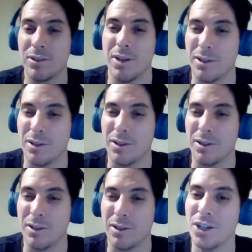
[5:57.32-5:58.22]

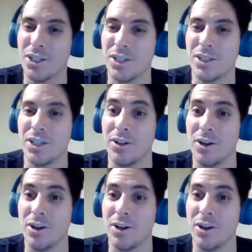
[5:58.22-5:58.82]
subconsciously or